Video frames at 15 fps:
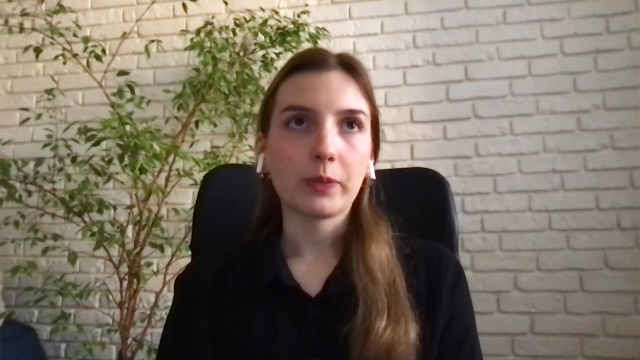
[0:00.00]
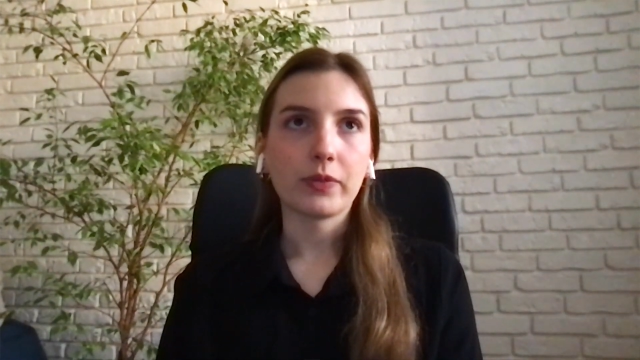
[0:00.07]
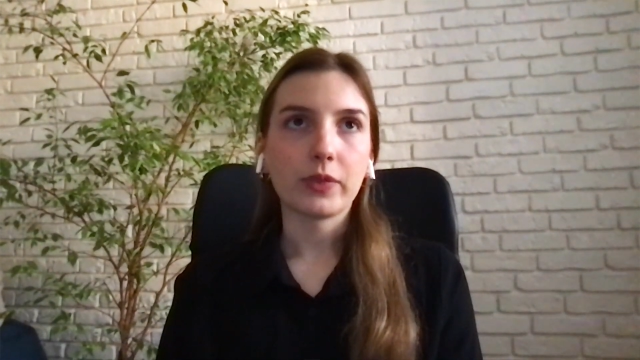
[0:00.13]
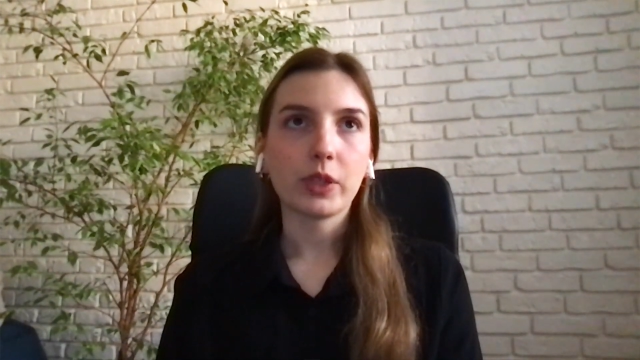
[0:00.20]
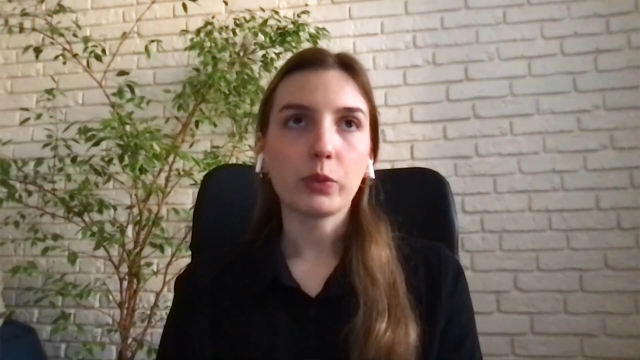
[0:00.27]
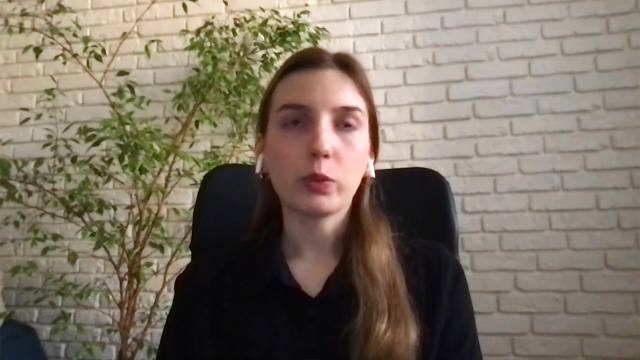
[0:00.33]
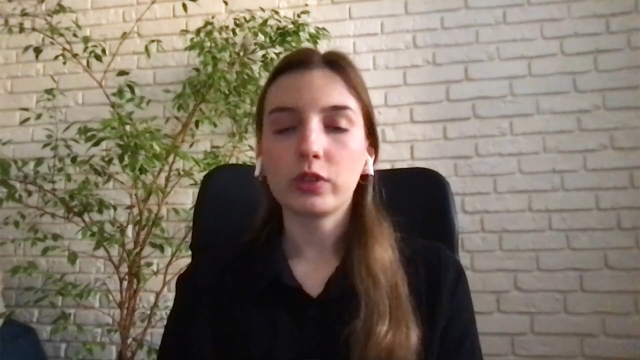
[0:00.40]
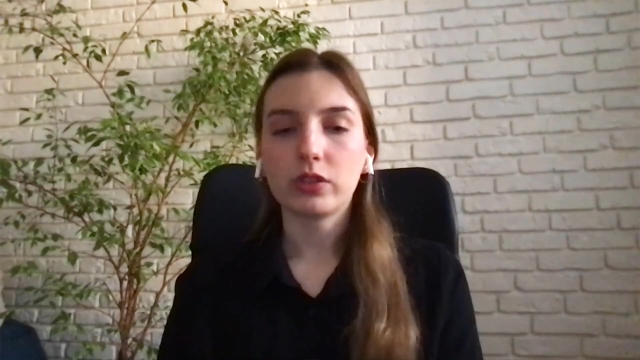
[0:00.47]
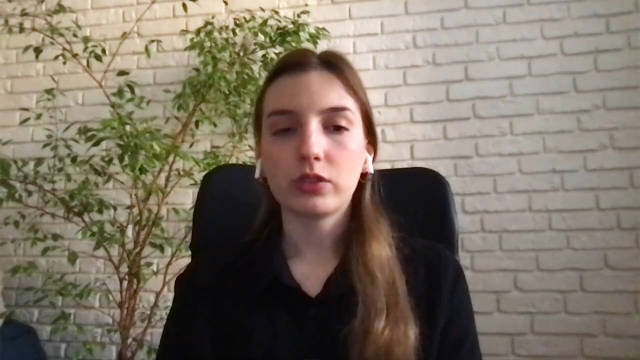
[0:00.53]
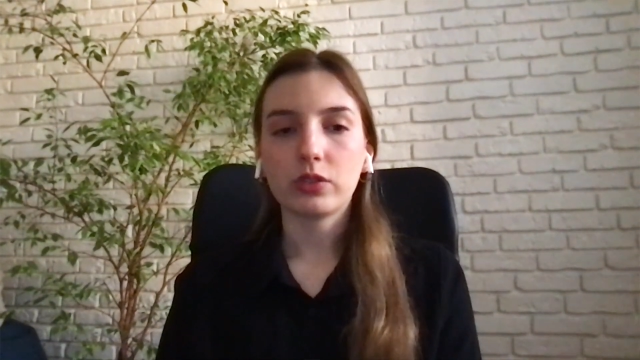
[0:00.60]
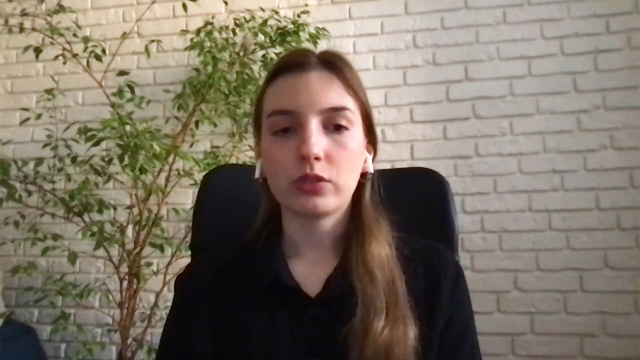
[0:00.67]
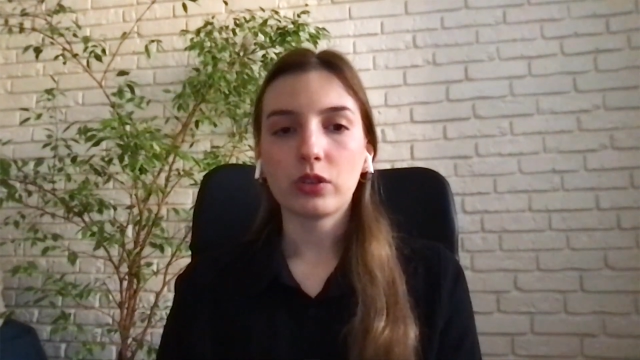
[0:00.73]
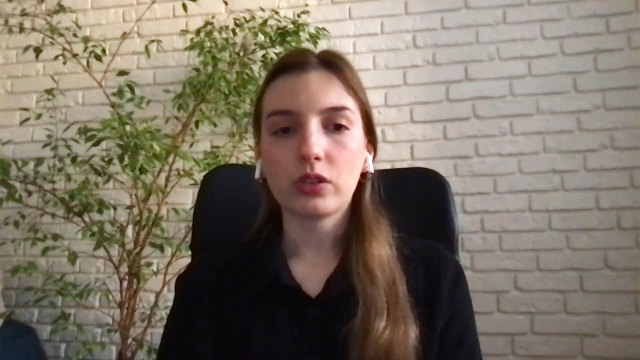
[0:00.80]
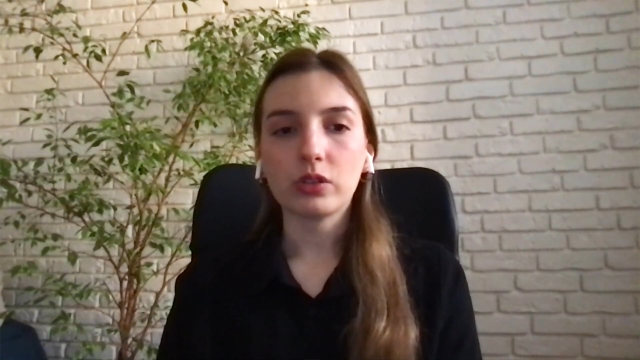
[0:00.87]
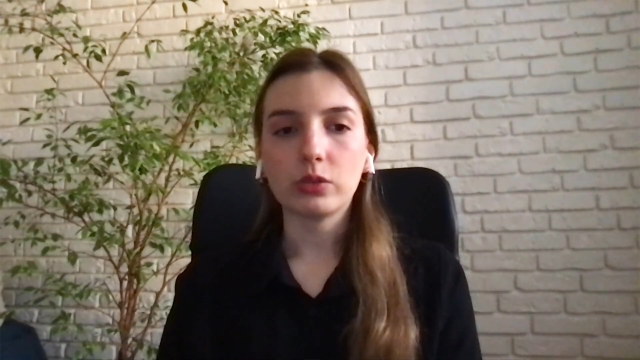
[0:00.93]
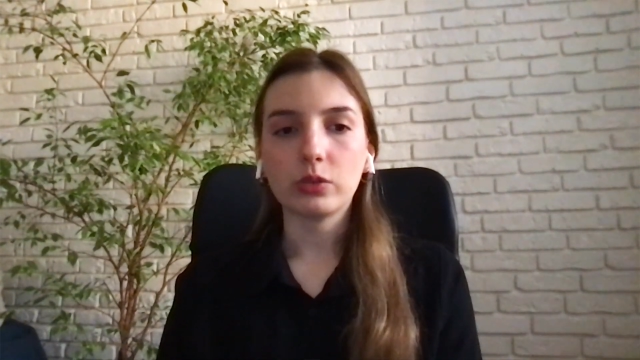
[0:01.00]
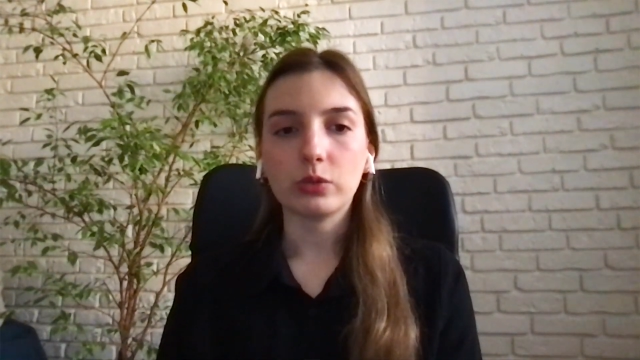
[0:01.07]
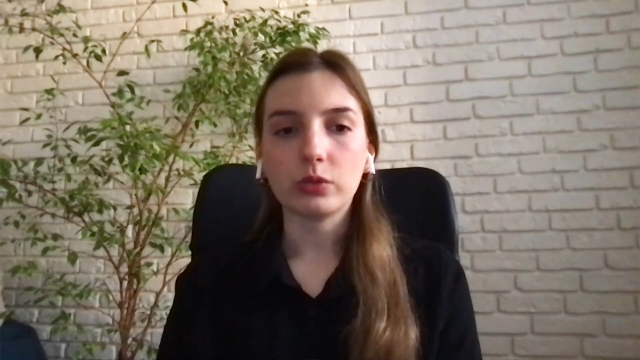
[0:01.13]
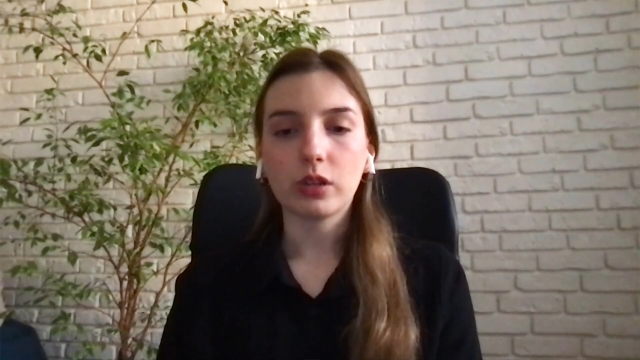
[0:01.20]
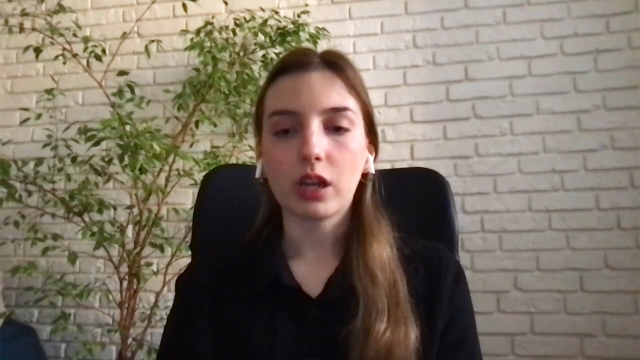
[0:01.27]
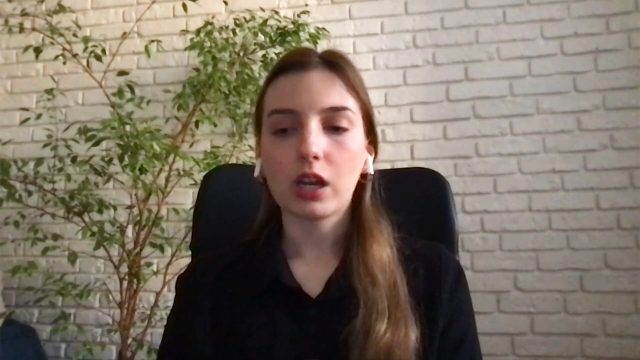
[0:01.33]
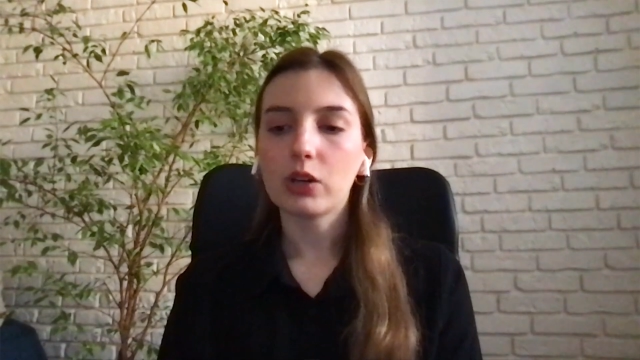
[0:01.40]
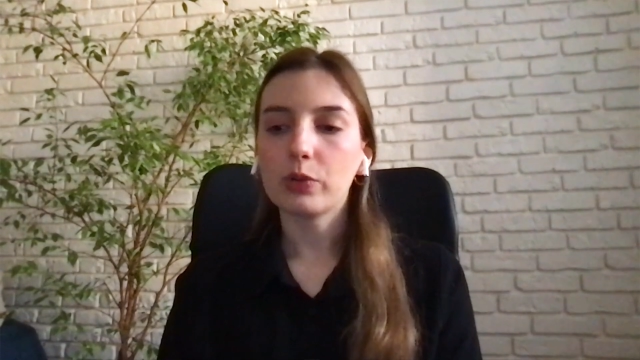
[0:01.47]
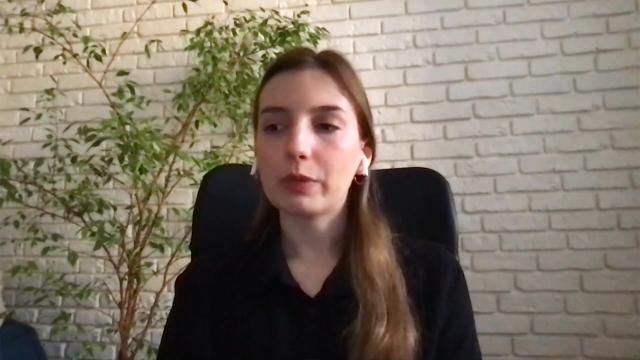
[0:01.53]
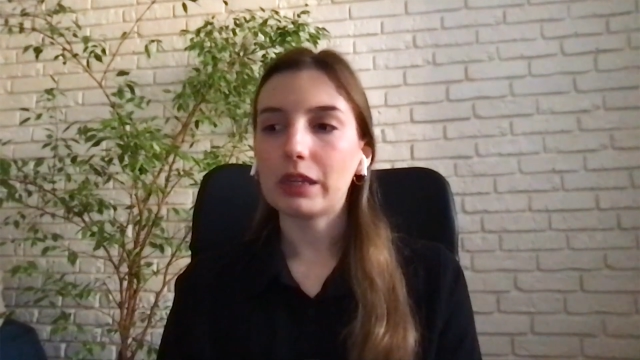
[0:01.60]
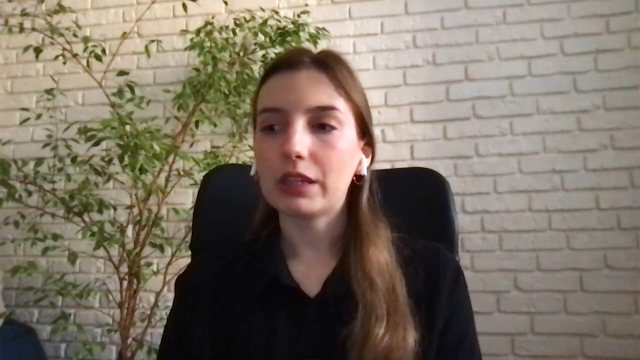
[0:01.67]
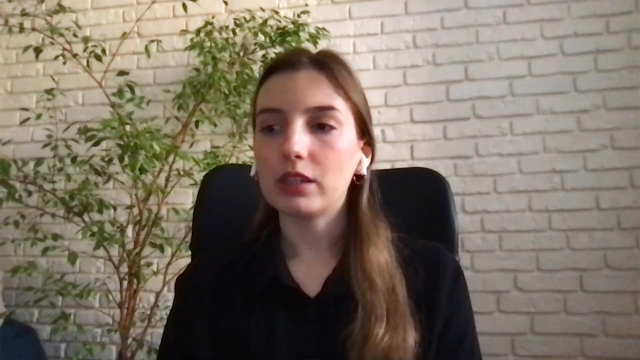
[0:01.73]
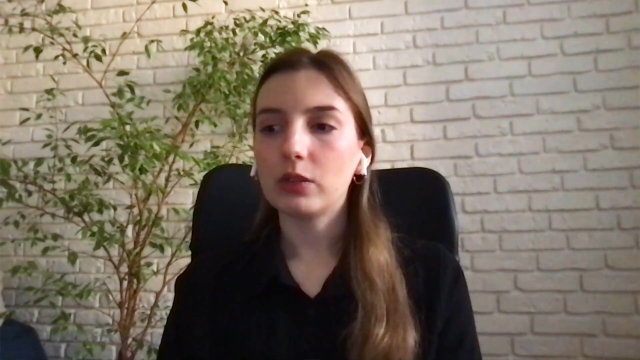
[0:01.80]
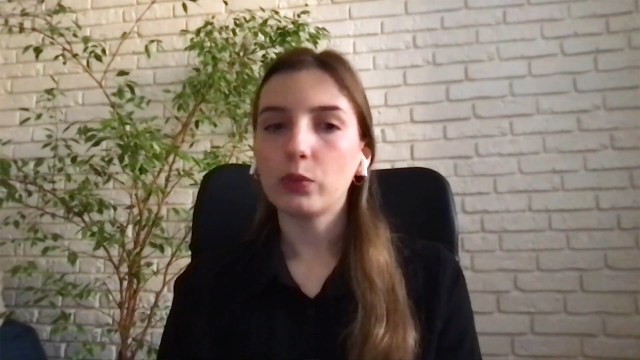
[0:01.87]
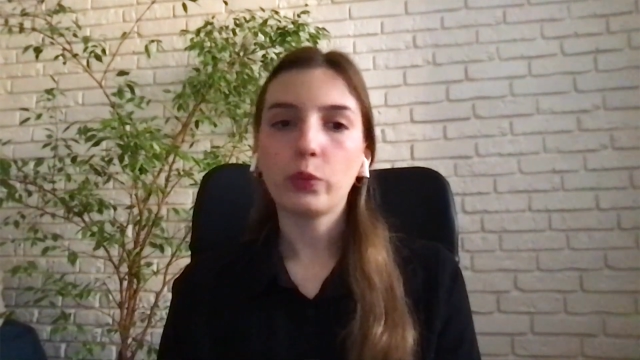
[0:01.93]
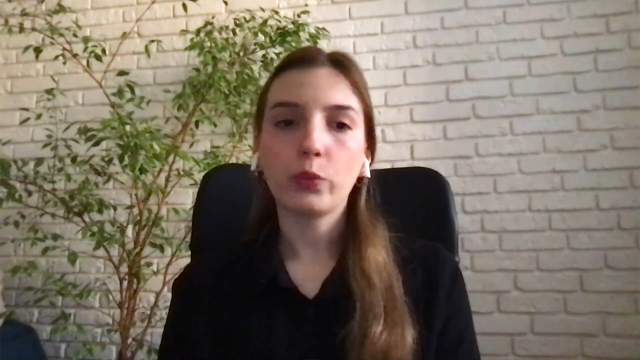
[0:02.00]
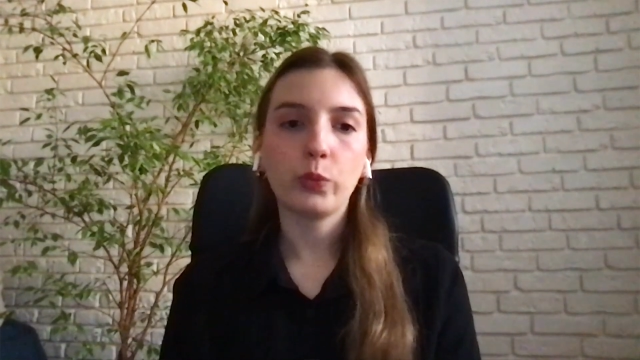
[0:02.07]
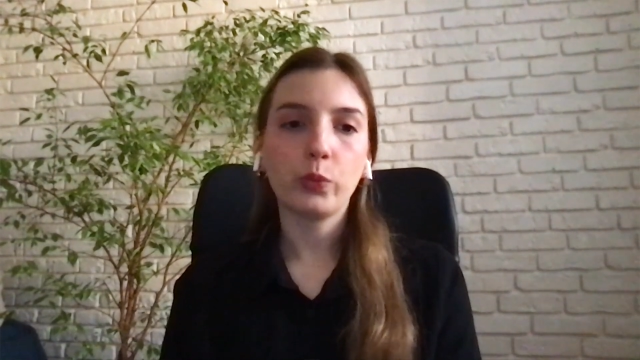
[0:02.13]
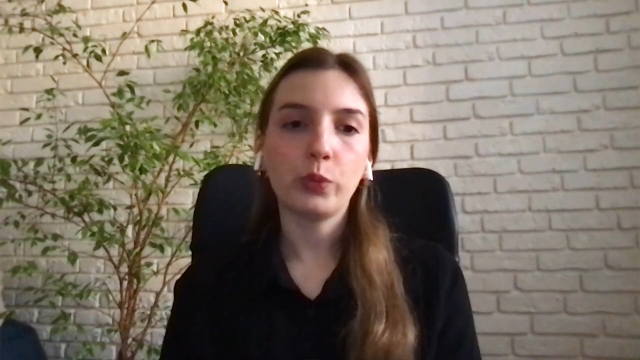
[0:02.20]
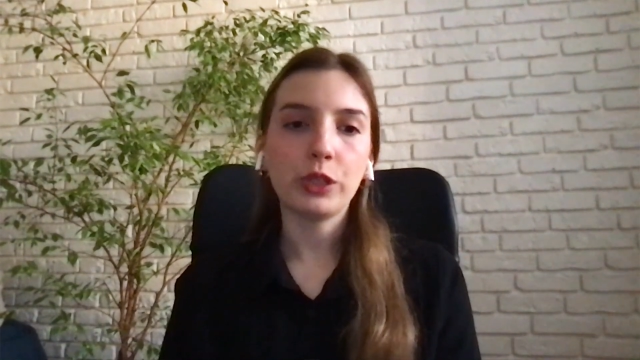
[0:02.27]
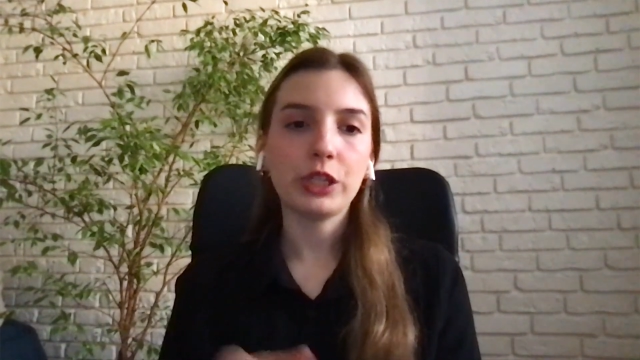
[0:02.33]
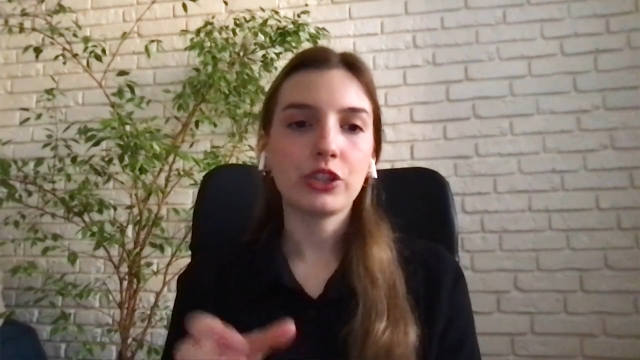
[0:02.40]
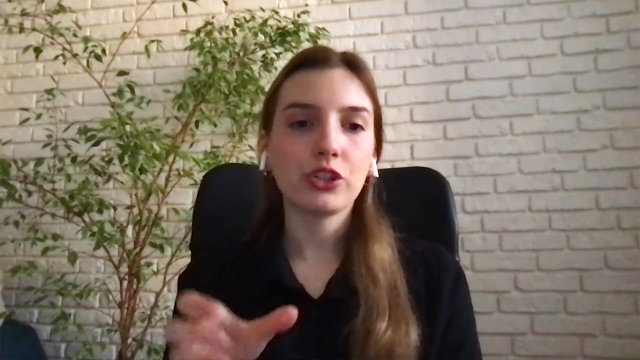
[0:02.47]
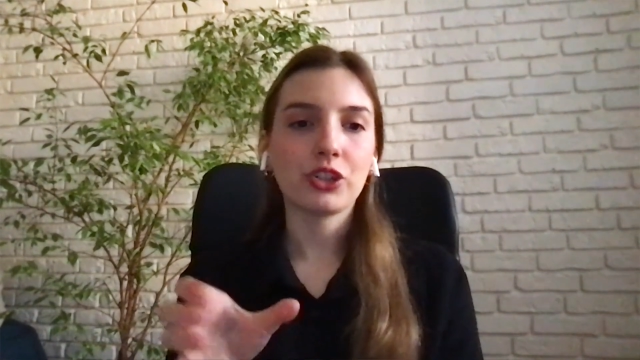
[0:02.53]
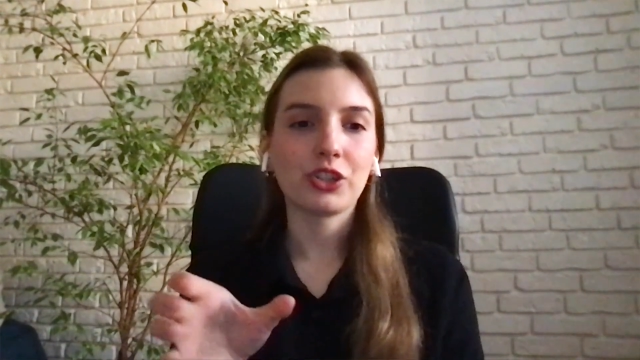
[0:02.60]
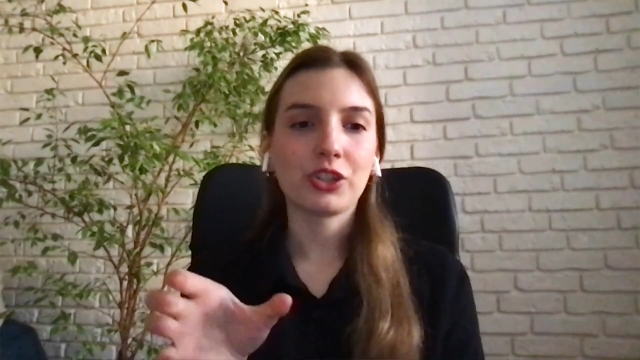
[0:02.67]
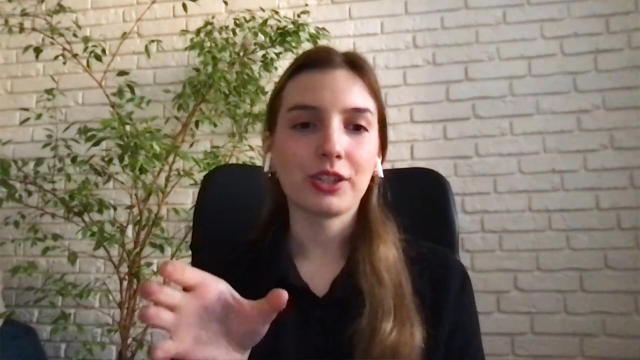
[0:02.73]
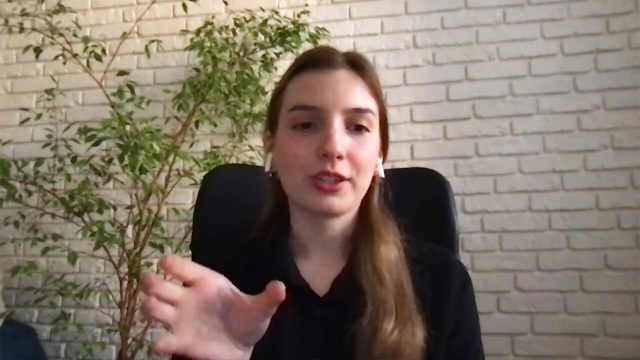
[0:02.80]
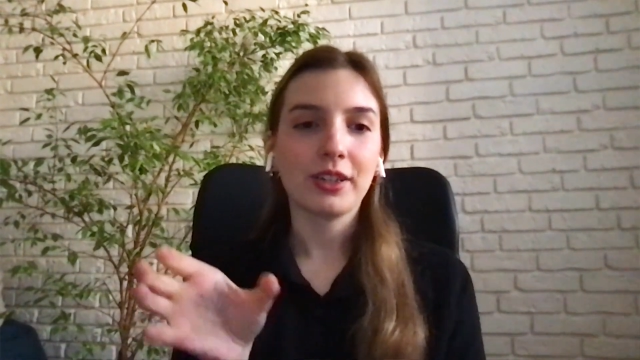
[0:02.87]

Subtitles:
they want to know which